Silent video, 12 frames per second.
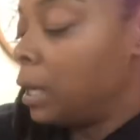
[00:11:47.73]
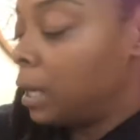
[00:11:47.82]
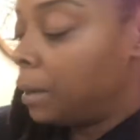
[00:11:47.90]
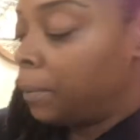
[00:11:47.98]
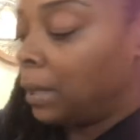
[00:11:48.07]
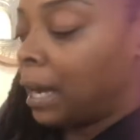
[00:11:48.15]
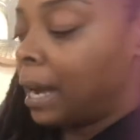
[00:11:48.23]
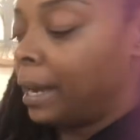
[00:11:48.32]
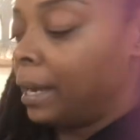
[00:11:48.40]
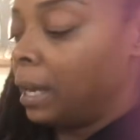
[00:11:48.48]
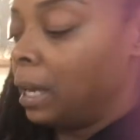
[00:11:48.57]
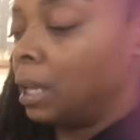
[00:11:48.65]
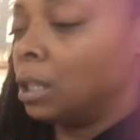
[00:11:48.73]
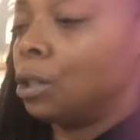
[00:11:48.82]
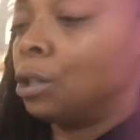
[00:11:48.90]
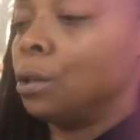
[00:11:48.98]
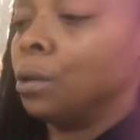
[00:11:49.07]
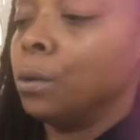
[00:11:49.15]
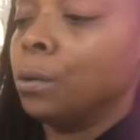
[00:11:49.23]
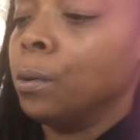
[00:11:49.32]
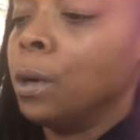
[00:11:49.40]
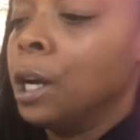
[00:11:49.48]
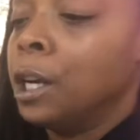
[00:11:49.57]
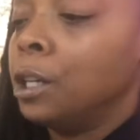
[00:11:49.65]
want to apply it to
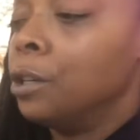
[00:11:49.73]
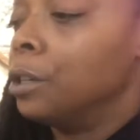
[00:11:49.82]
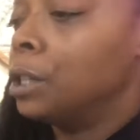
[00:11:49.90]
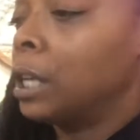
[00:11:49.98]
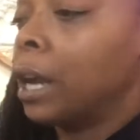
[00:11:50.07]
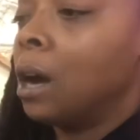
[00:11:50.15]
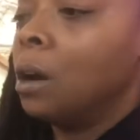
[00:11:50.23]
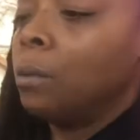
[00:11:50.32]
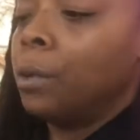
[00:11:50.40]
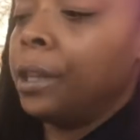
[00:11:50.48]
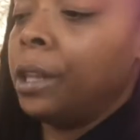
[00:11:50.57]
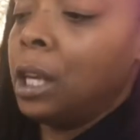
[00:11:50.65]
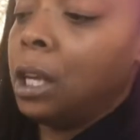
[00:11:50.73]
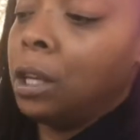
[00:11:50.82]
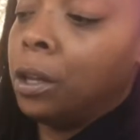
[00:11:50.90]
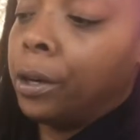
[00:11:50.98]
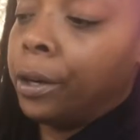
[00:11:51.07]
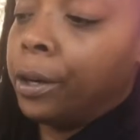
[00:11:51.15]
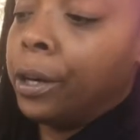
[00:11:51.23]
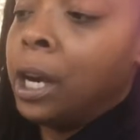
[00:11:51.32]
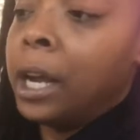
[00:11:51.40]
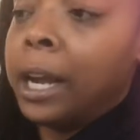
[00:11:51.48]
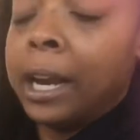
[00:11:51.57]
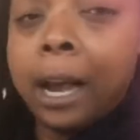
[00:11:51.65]
your scalp with either
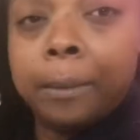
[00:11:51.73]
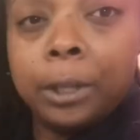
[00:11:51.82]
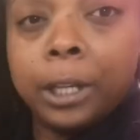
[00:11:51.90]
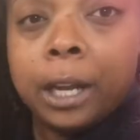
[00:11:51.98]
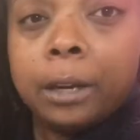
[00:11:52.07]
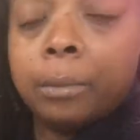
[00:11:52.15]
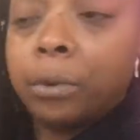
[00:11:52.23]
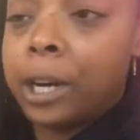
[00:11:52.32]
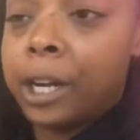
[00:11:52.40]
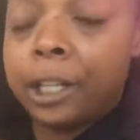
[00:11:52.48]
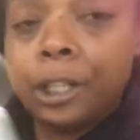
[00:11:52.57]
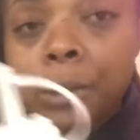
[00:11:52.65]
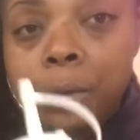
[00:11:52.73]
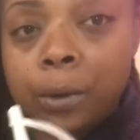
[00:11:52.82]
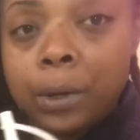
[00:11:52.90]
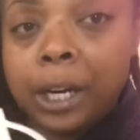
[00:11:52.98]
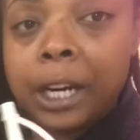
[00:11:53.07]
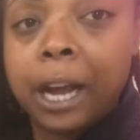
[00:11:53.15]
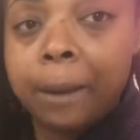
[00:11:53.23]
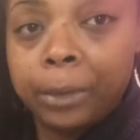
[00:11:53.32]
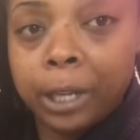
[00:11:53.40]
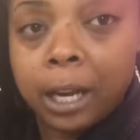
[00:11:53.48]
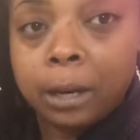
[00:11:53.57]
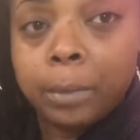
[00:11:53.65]
an applicator brush or an
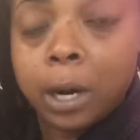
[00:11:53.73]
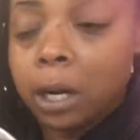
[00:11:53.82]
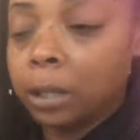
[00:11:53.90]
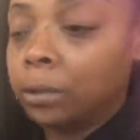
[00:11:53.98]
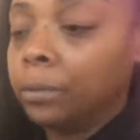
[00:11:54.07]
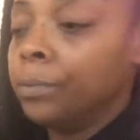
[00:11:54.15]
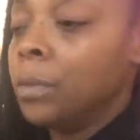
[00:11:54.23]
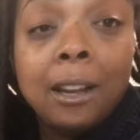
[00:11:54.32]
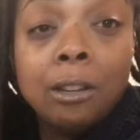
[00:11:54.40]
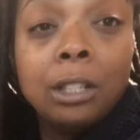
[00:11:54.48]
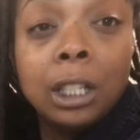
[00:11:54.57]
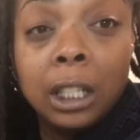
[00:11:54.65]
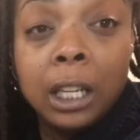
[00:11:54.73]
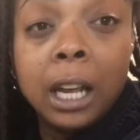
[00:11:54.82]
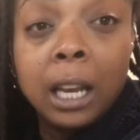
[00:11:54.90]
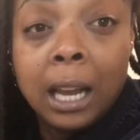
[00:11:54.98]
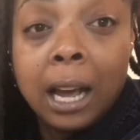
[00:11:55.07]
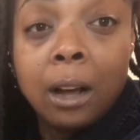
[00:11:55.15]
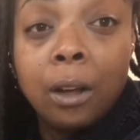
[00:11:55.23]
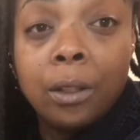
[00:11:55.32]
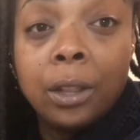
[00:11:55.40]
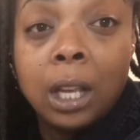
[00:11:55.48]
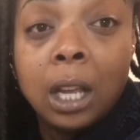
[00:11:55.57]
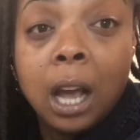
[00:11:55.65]
applicator bottle. I usually allow
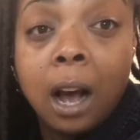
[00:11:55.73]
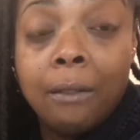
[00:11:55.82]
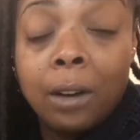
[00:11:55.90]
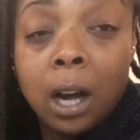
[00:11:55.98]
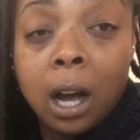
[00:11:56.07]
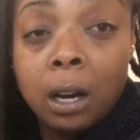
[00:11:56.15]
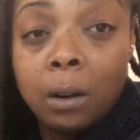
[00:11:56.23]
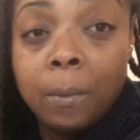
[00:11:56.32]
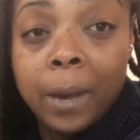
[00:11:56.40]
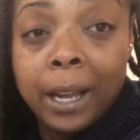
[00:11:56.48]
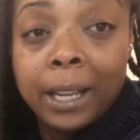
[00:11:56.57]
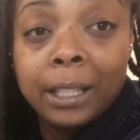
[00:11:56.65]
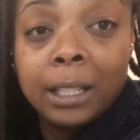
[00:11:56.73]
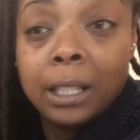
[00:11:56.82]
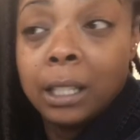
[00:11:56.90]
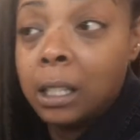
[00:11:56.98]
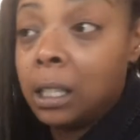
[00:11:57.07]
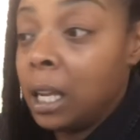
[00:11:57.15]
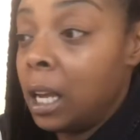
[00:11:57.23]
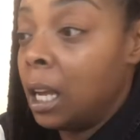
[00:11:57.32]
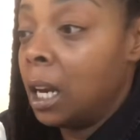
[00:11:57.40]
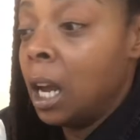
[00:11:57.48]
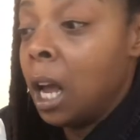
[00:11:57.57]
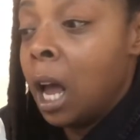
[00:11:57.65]
the avocado mask to
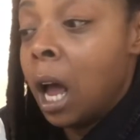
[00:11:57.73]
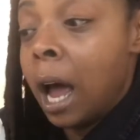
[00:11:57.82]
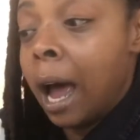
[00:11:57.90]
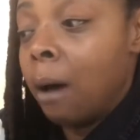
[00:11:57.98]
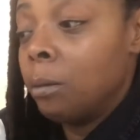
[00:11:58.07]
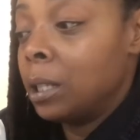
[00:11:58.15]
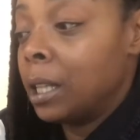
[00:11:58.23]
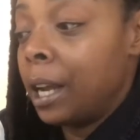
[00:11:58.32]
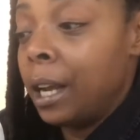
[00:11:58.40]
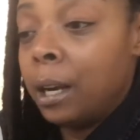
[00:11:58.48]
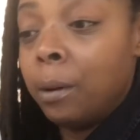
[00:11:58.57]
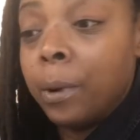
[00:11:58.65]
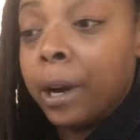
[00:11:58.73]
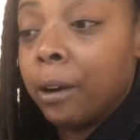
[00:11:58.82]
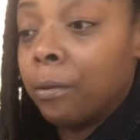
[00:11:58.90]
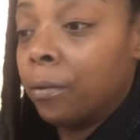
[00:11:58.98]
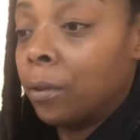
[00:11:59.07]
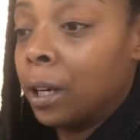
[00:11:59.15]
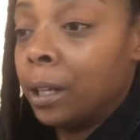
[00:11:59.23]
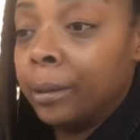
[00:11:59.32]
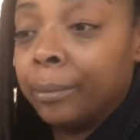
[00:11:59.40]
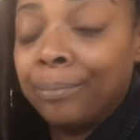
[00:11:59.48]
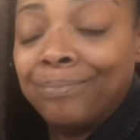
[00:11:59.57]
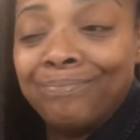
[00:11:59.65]
sit, I would say anywhere
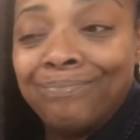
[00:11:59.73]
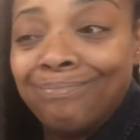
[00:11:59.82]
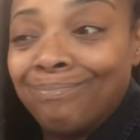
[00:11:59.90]
from